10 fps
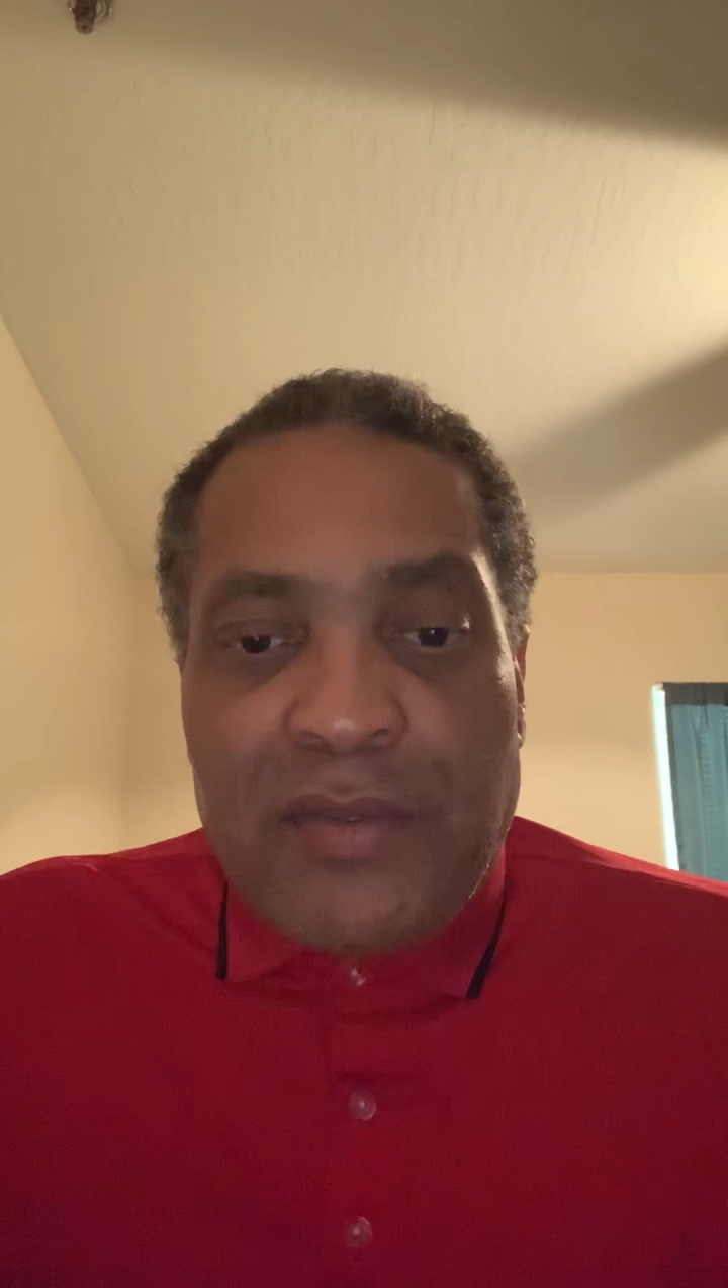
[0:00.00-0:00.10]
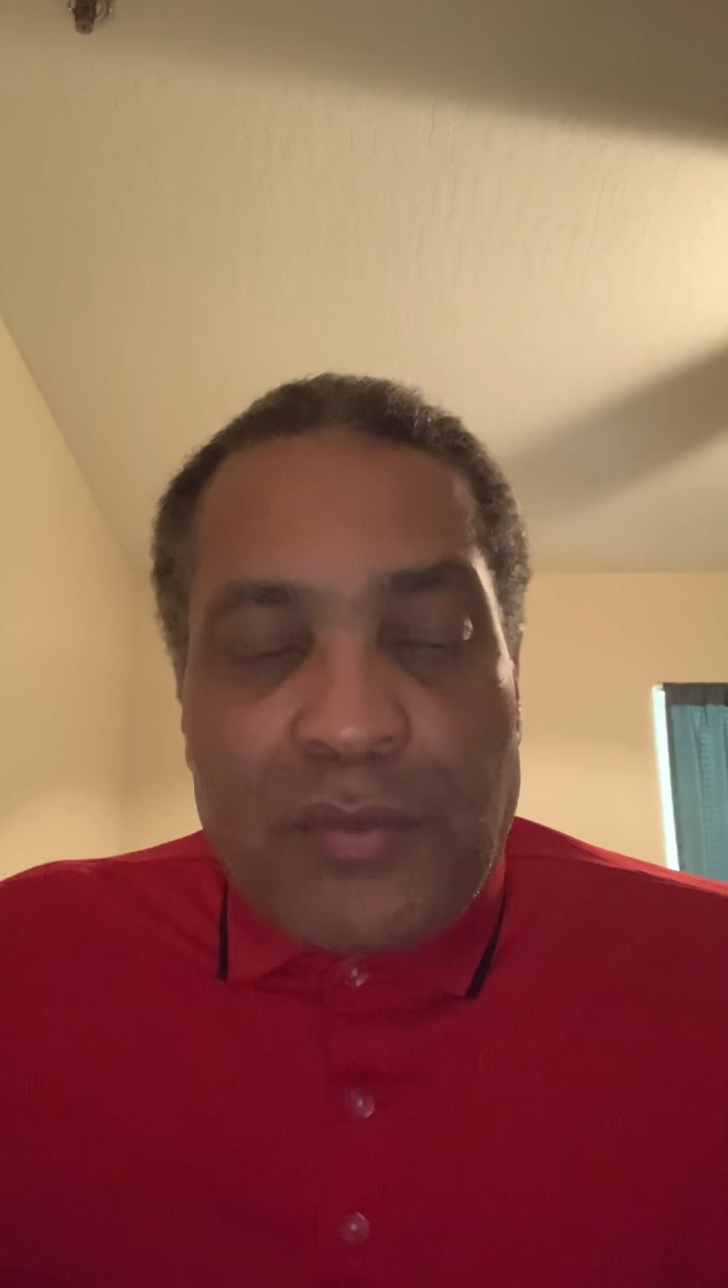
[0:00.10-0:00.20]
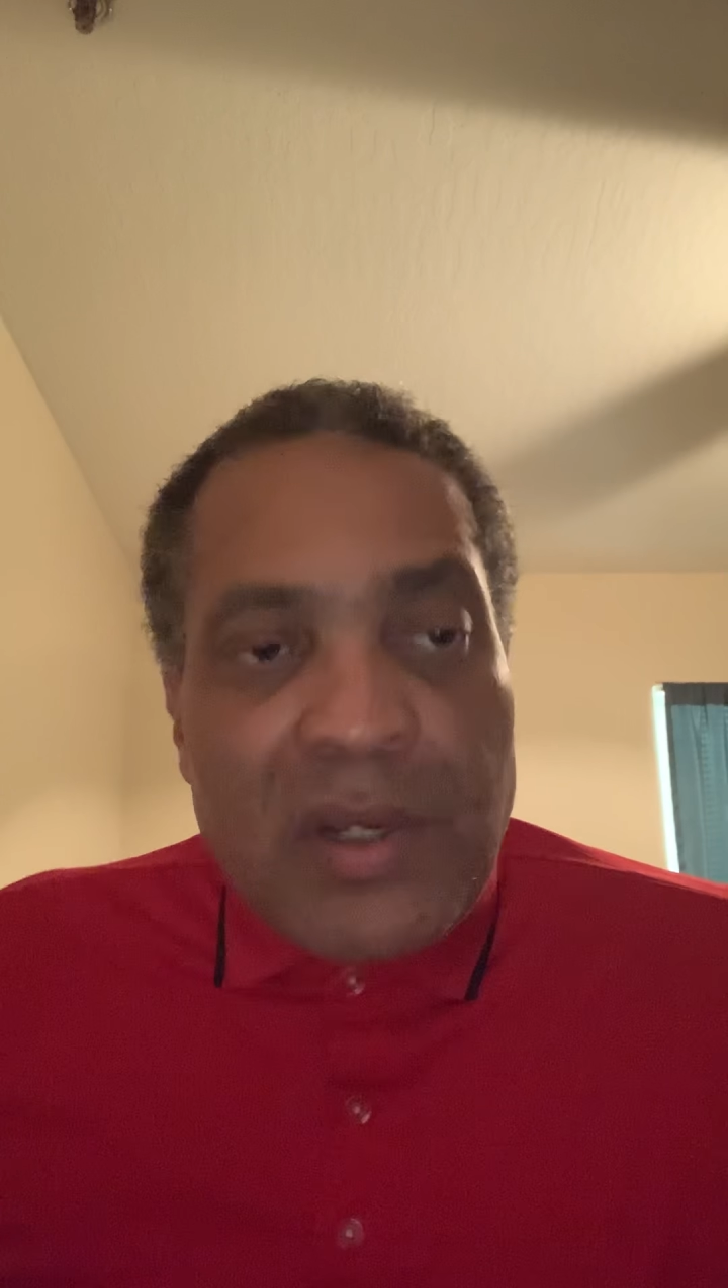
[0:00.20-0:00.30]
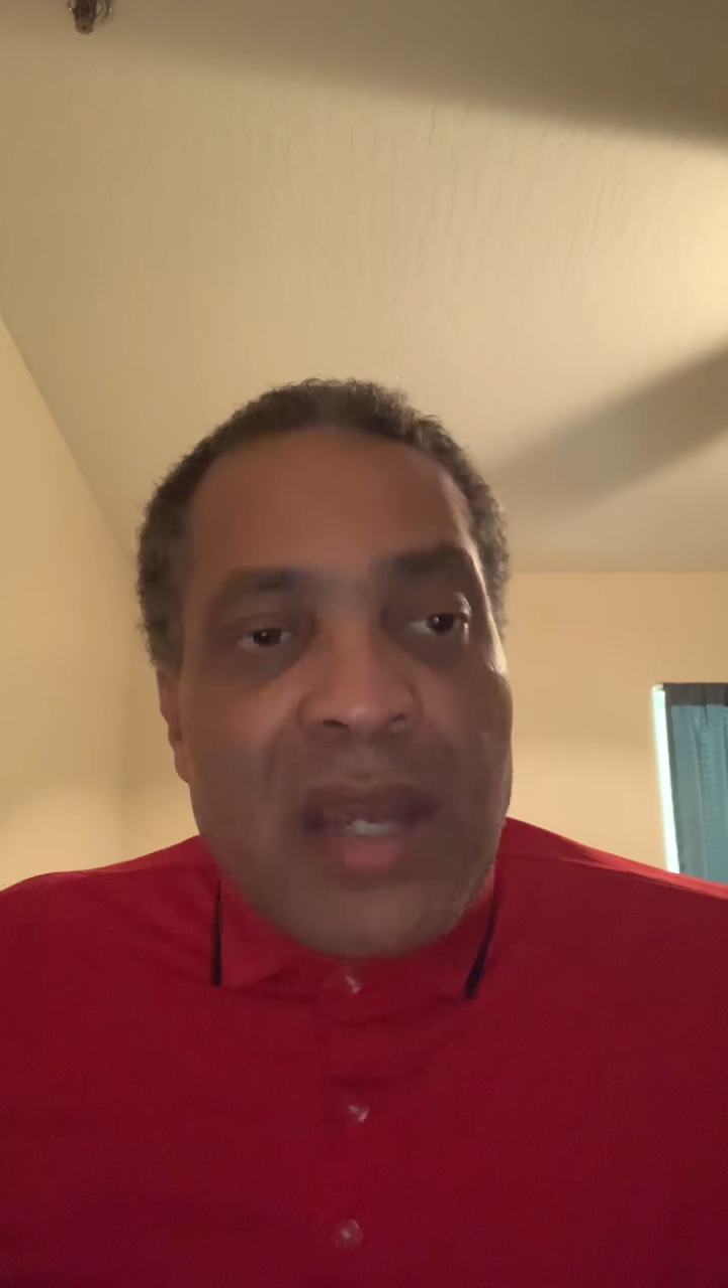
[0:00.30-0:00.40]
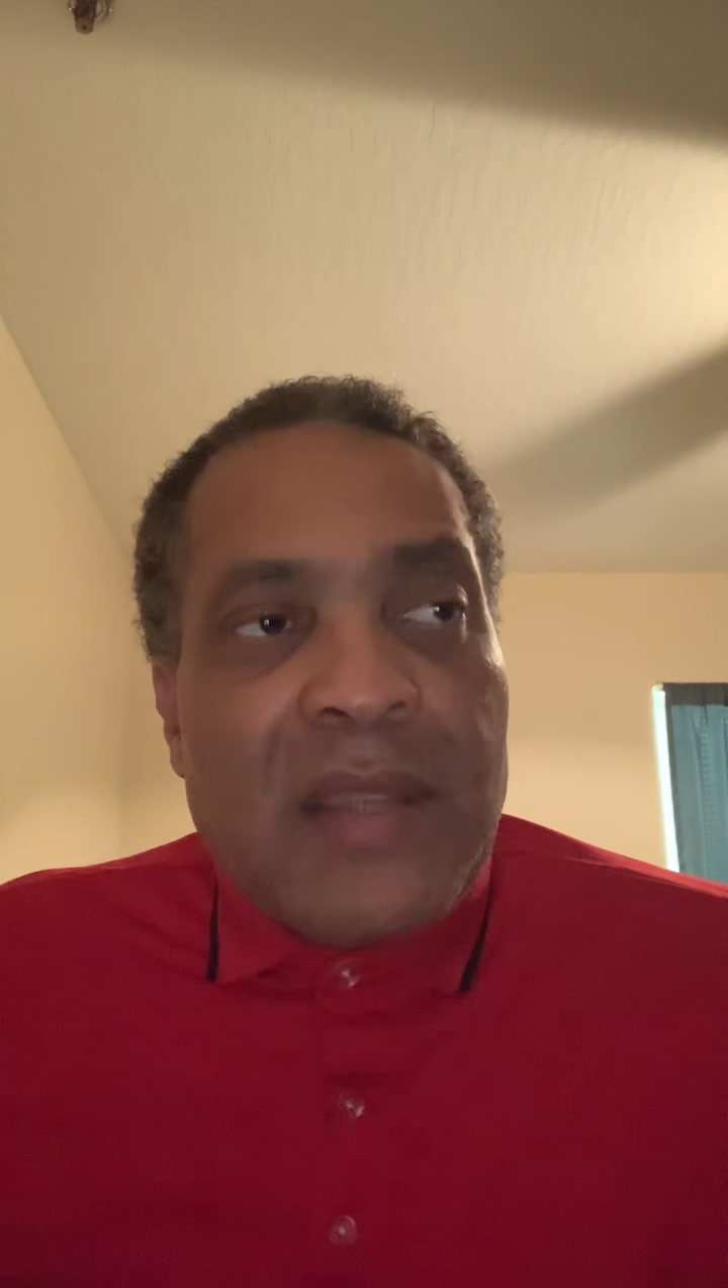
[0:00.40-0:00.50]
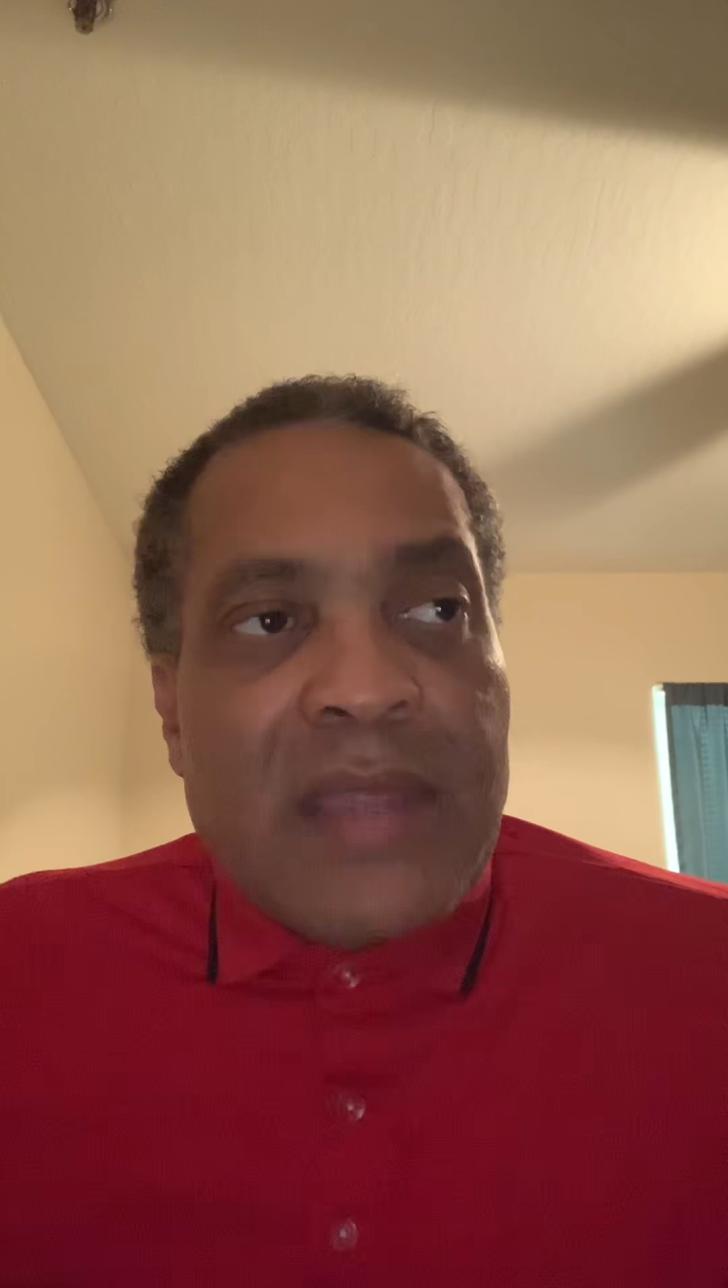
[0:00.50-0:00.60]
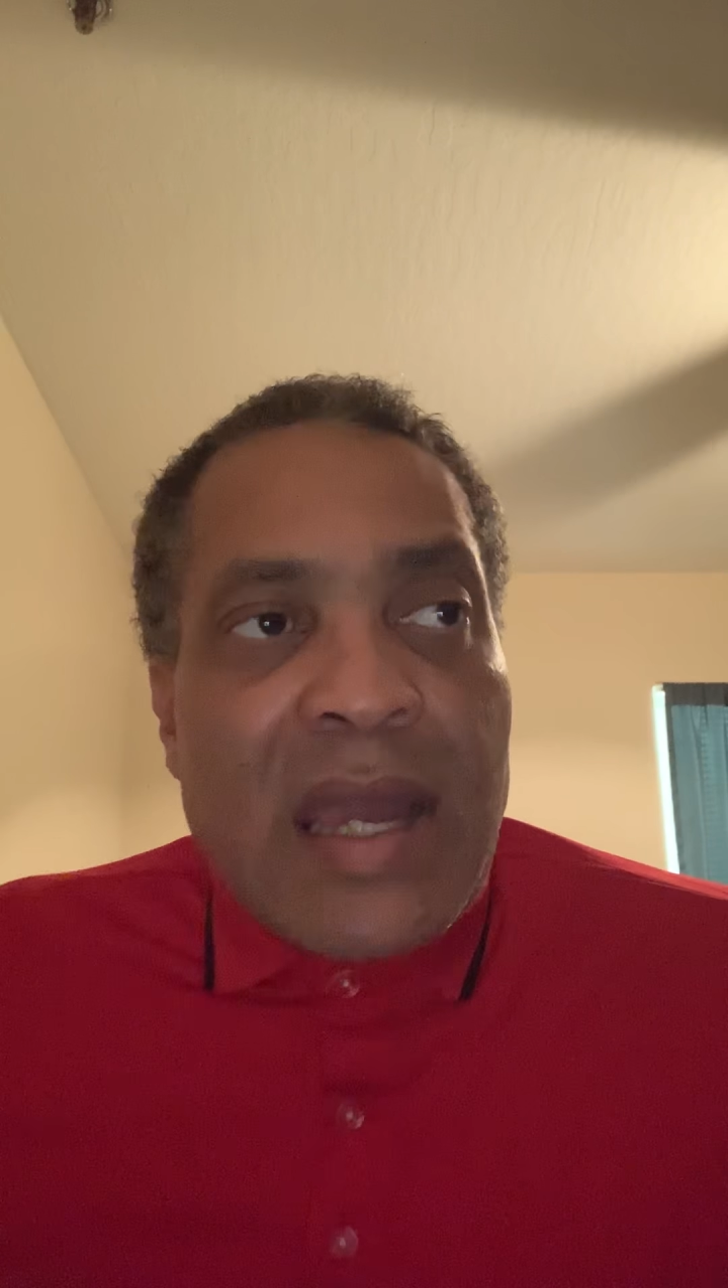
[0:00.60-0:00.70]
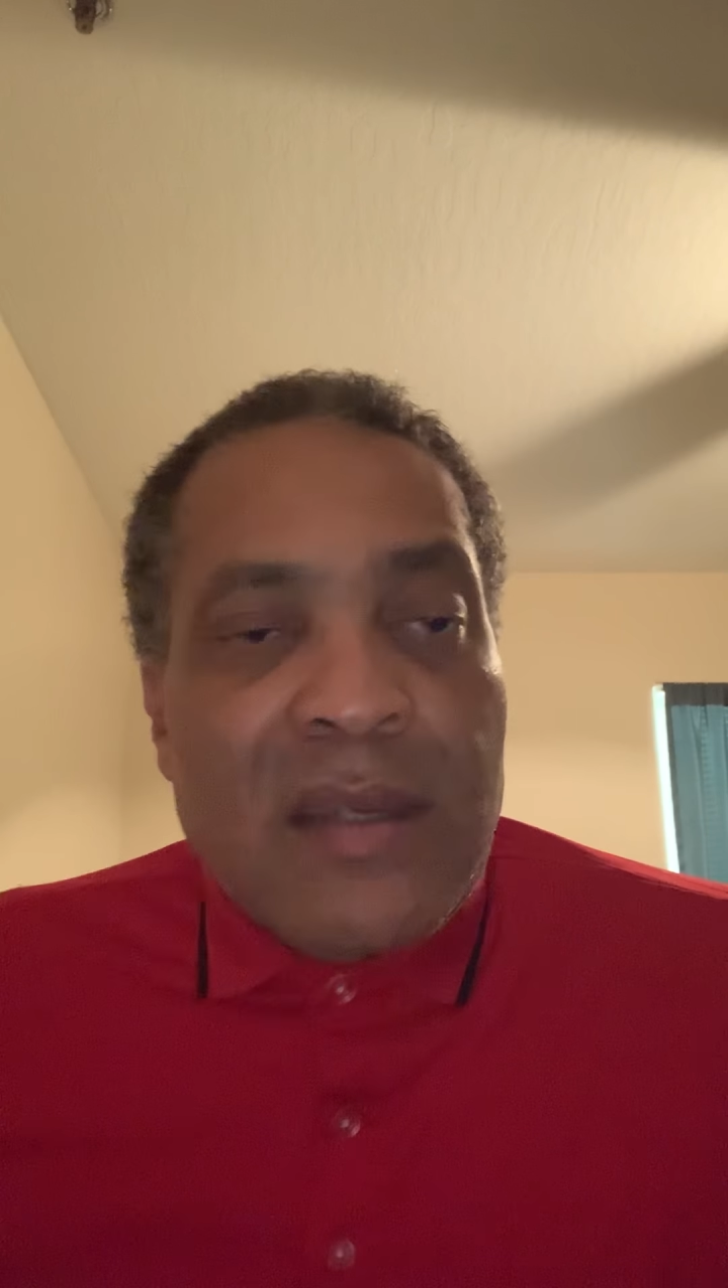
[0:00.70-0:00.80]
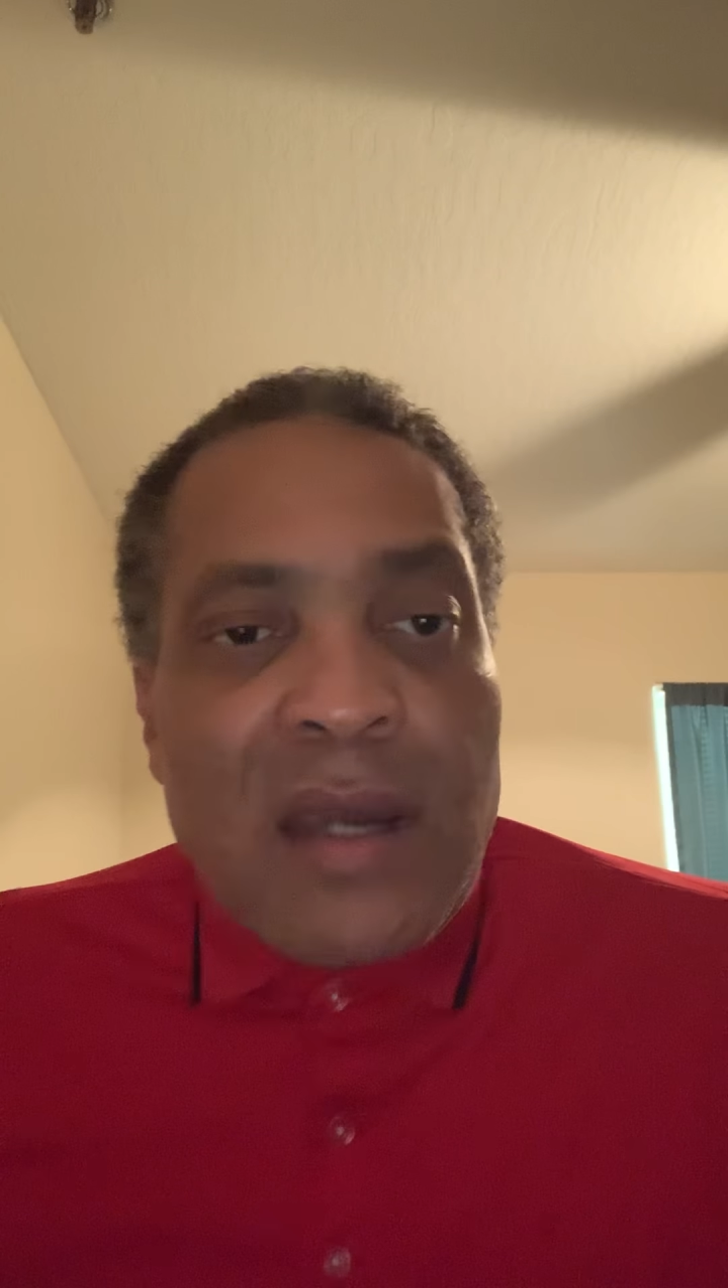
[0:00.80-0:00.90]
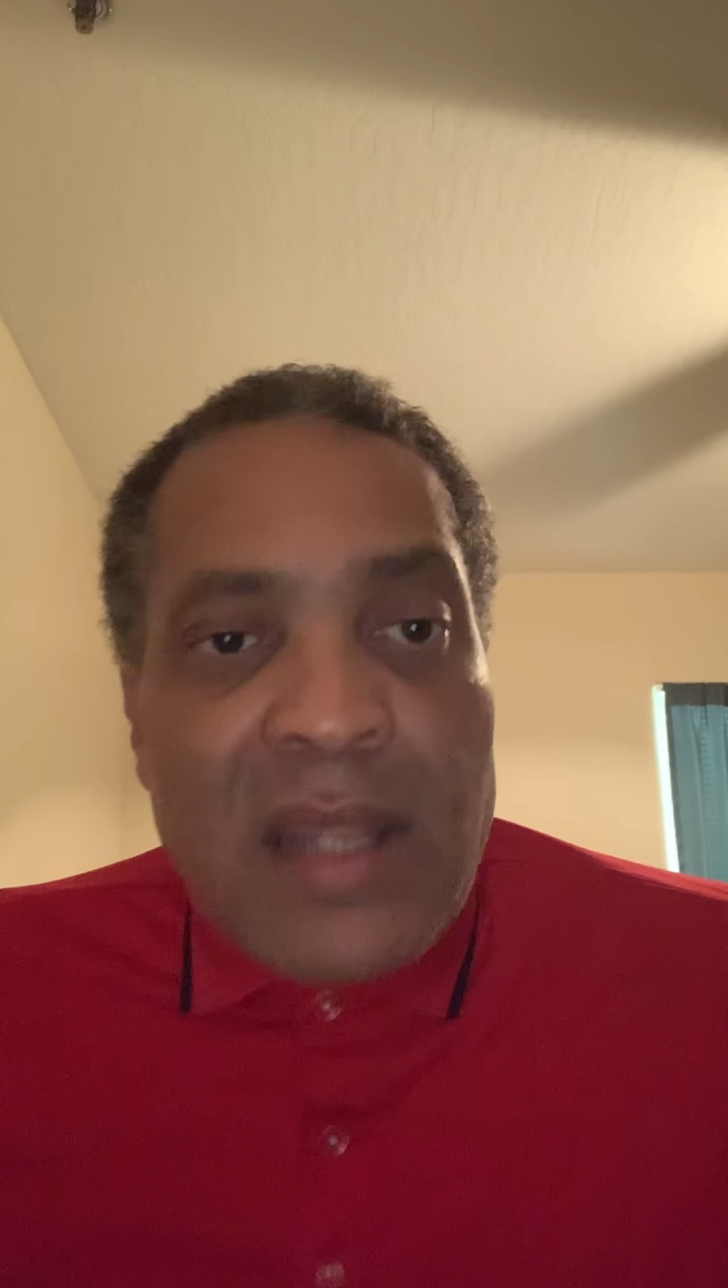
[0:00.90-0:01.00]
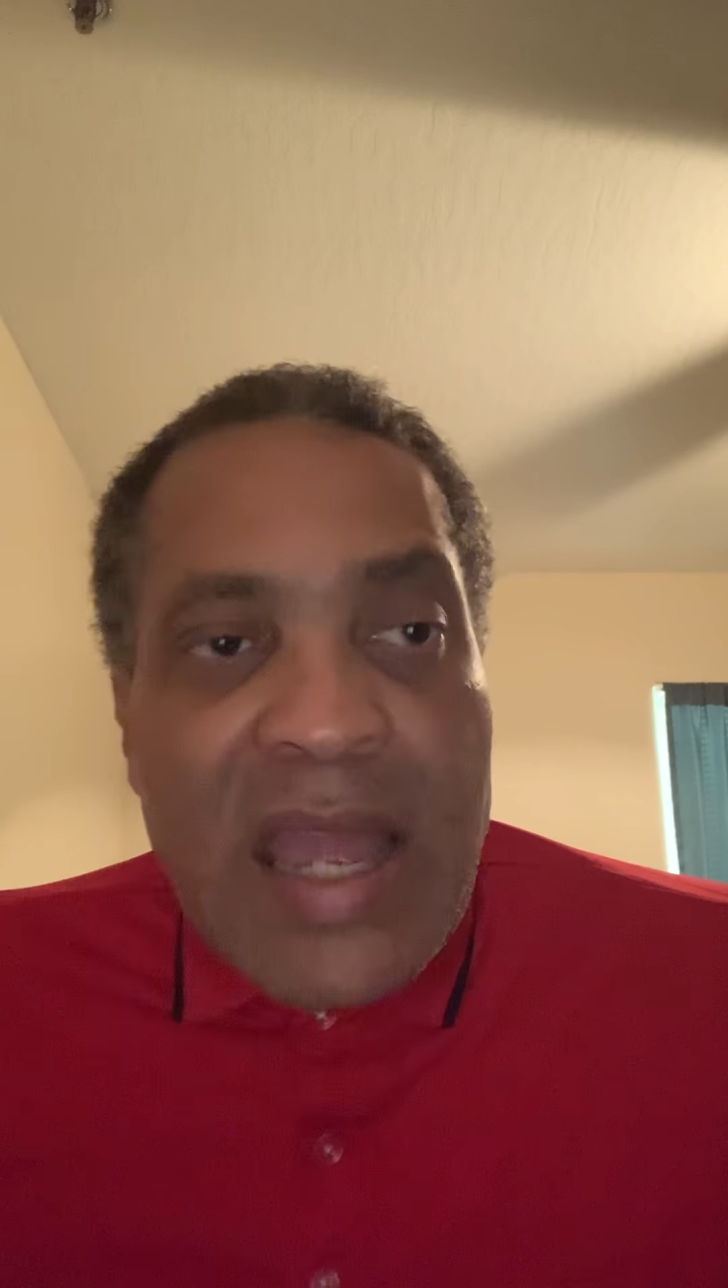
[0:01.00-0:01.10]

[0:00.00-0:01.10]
$300,000